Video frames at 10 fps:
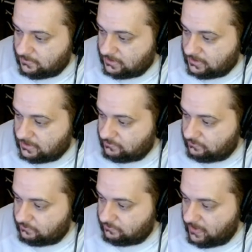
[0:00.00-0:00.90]
This
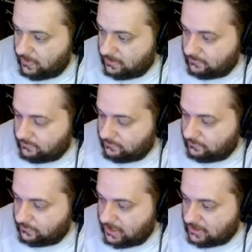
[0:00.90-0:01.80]
robot
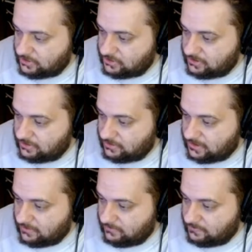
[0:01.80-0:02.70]
cashier
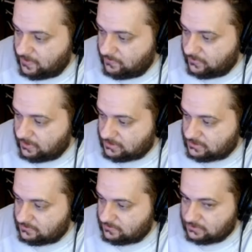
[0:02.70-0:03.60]
can remember
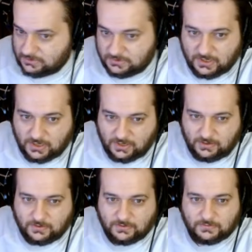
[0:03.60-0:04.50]
customers.
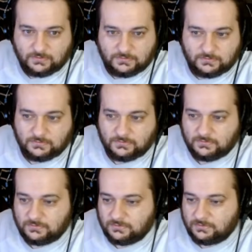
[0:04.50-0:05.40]
Uh-oh.
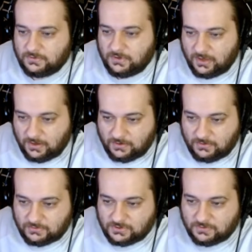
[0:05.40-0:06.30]

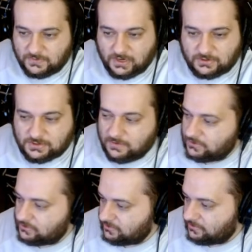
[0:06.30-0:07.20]
Uh-oh. Terminator's
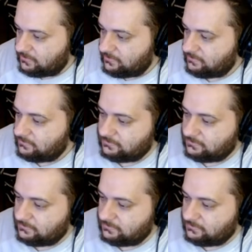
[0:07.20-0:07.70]
coming true.